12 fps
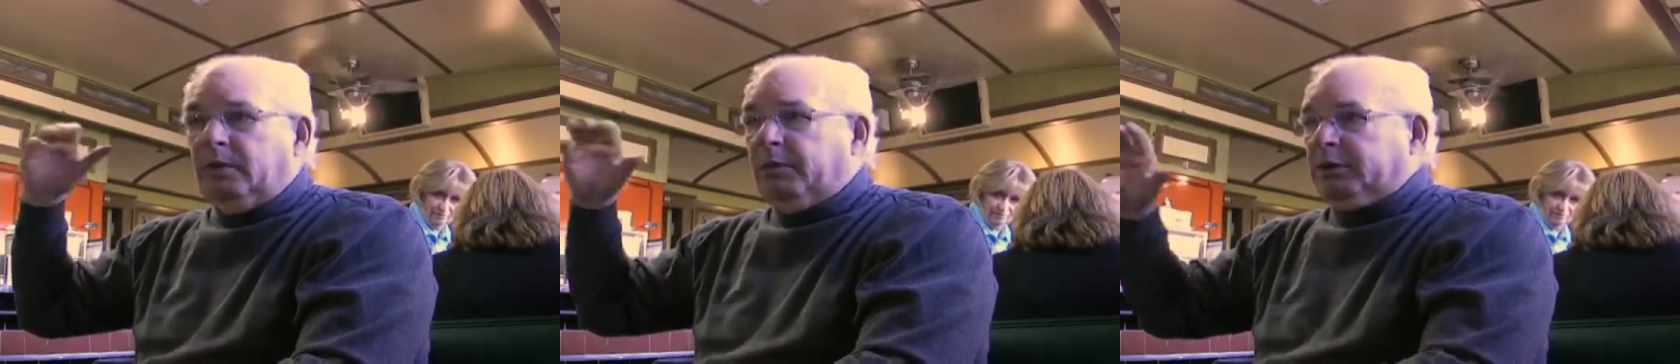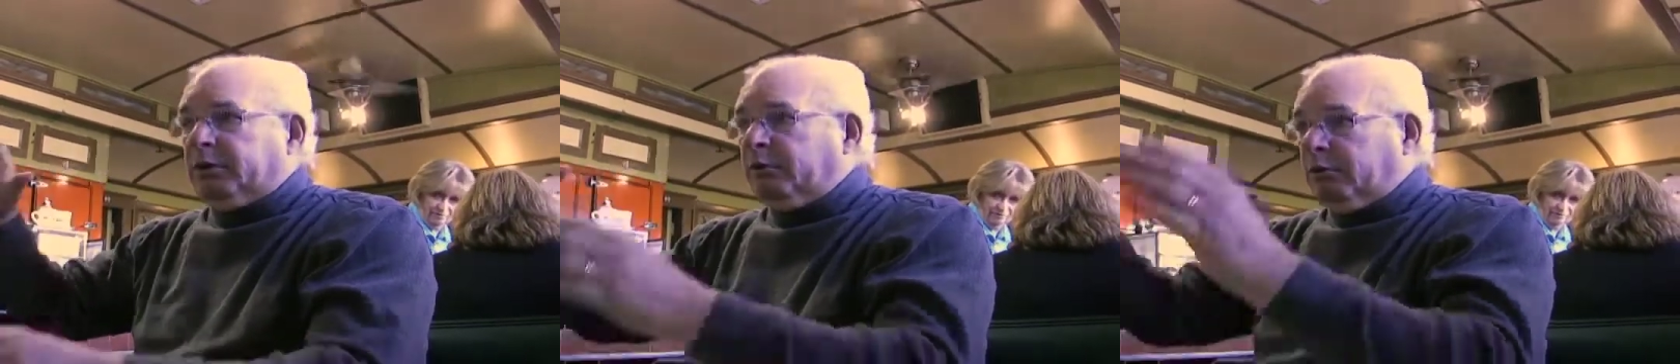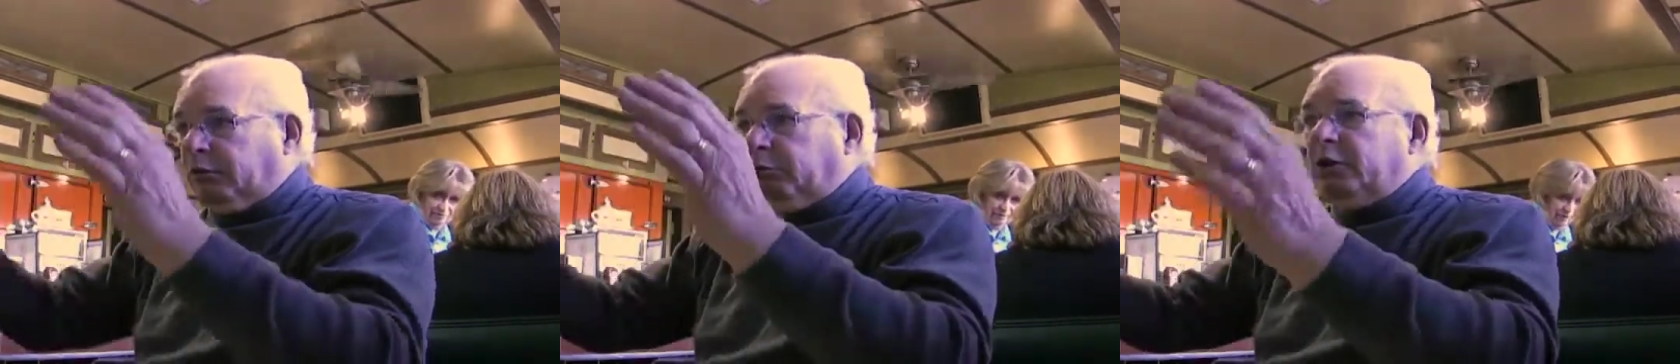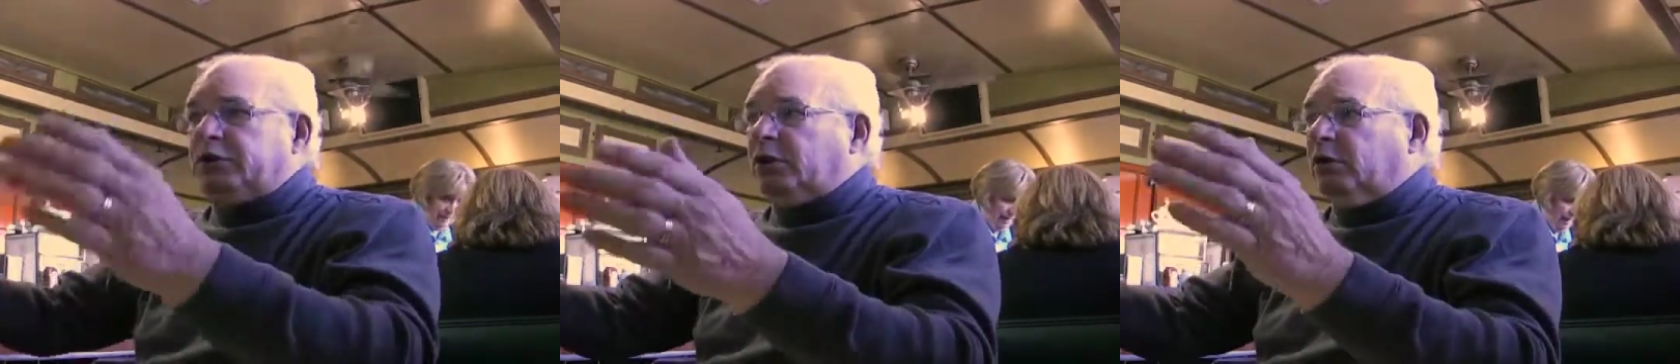But the
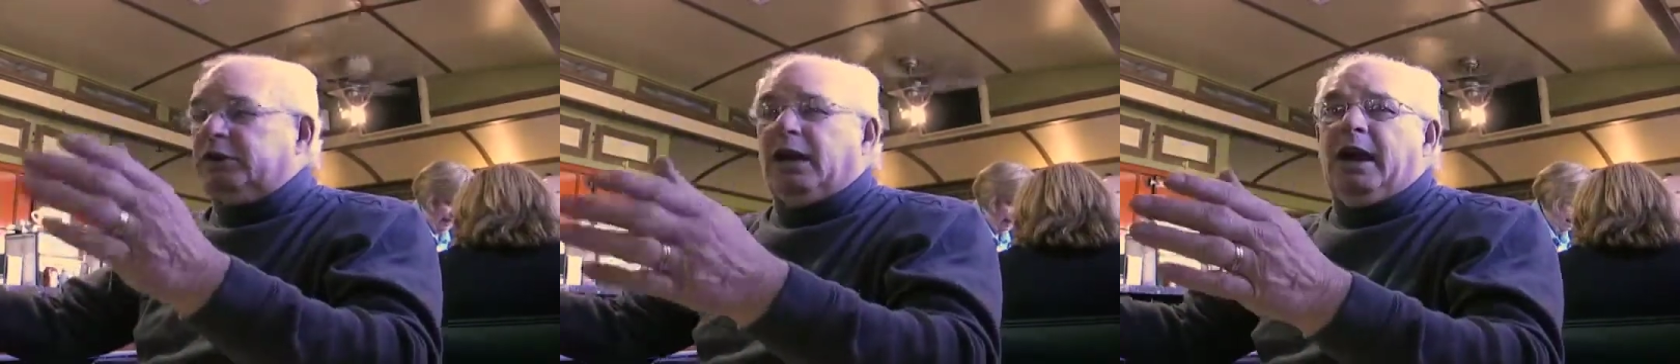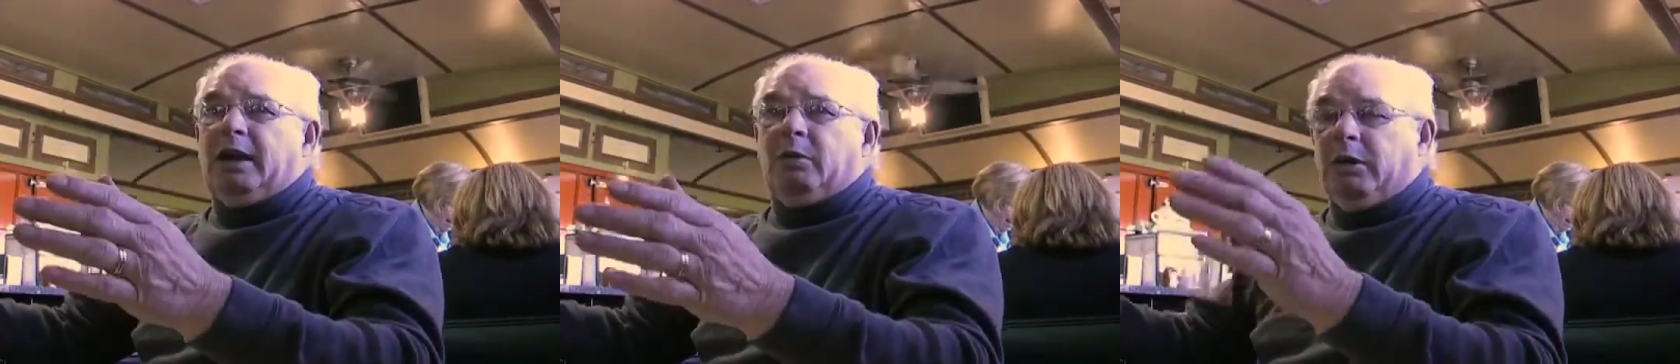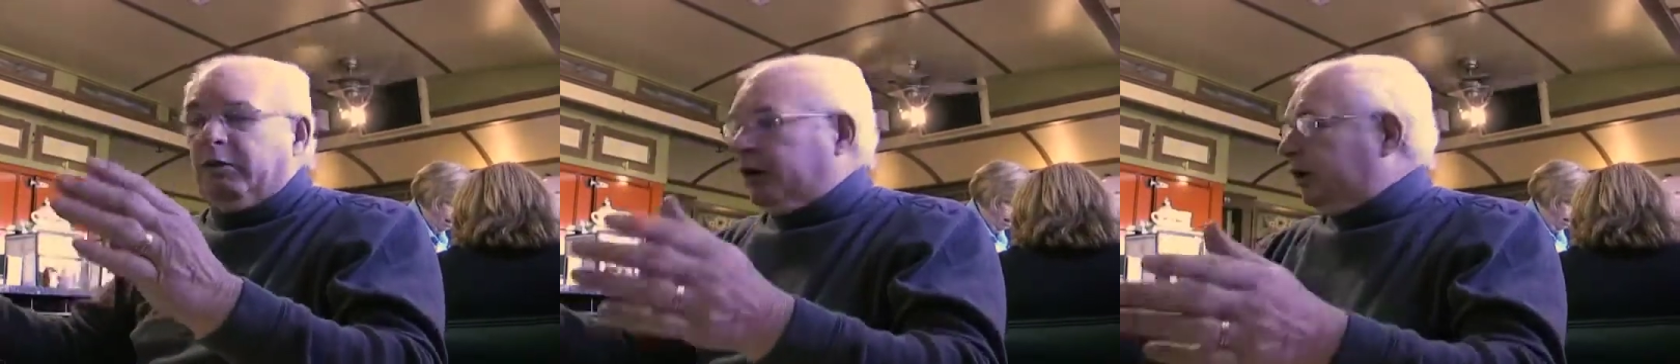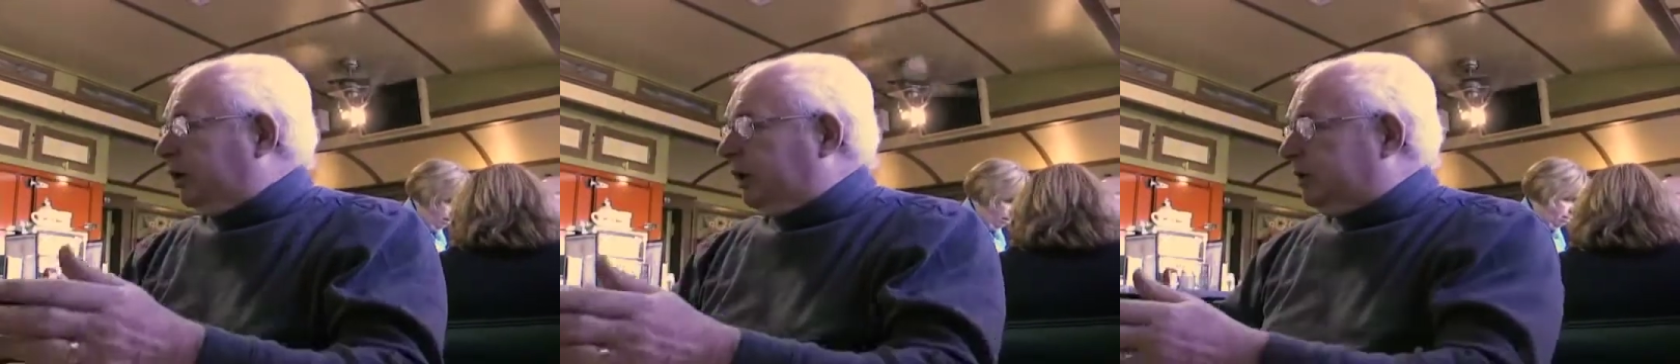original diner, we
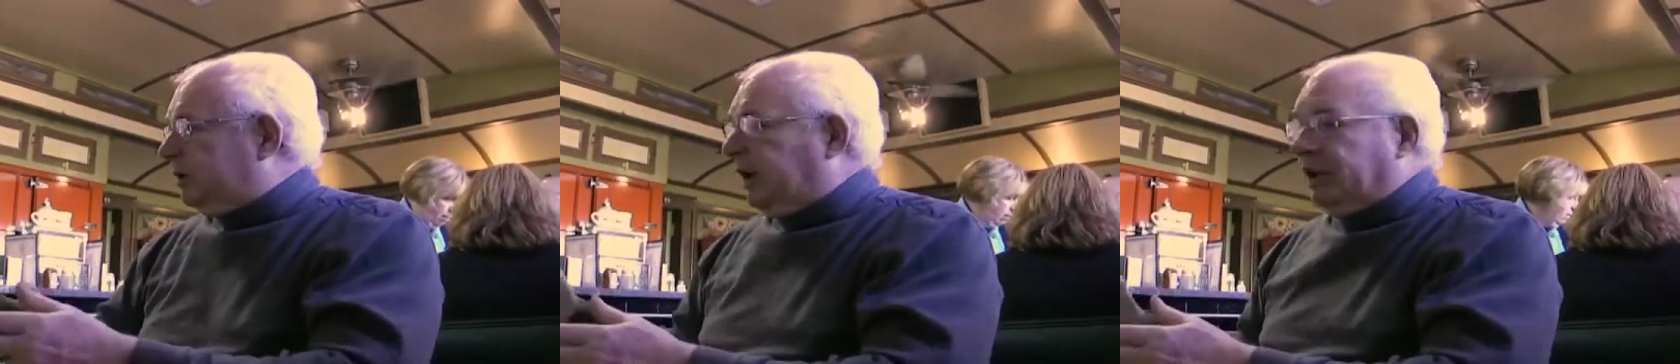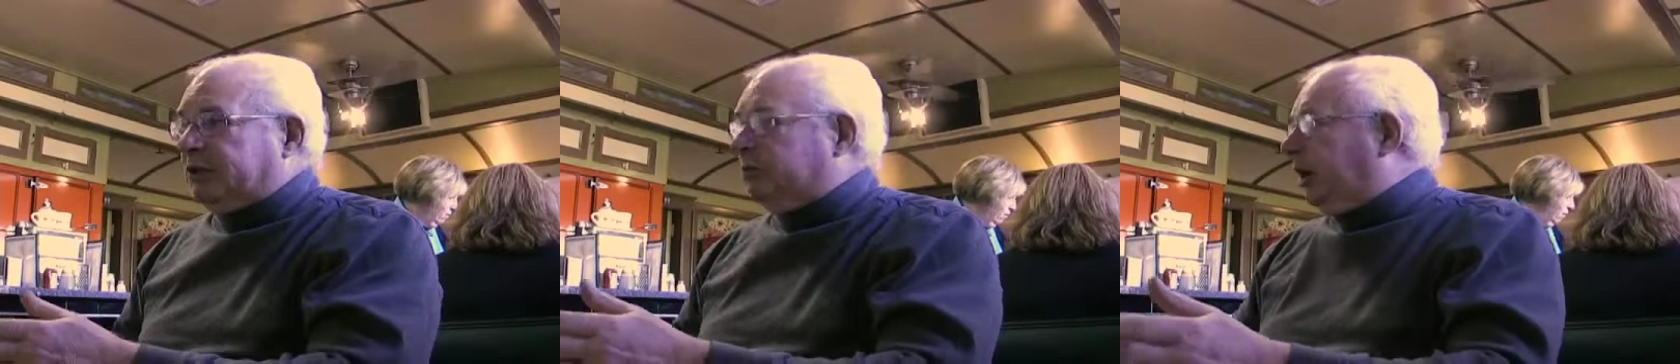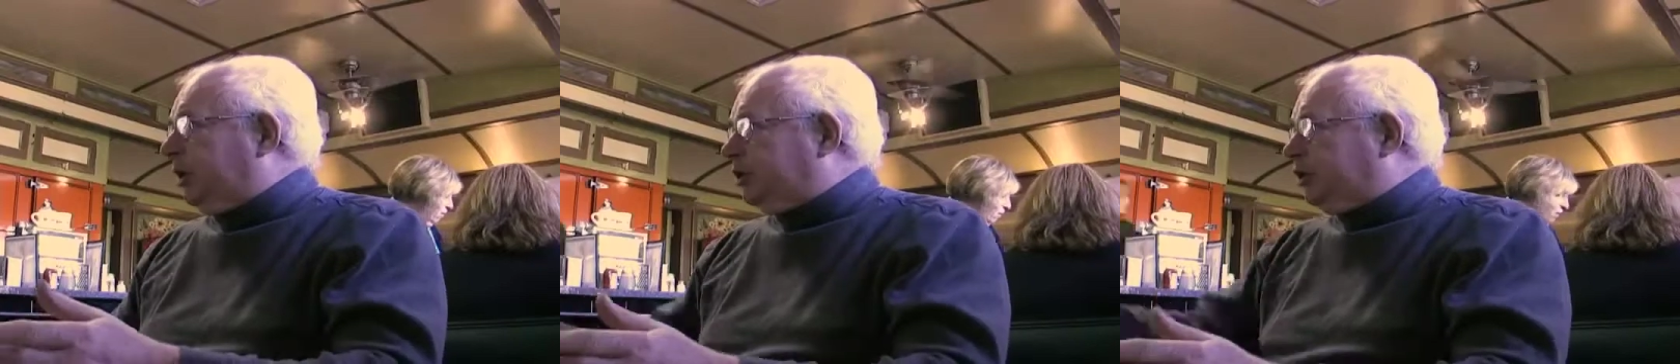really didn't touch much,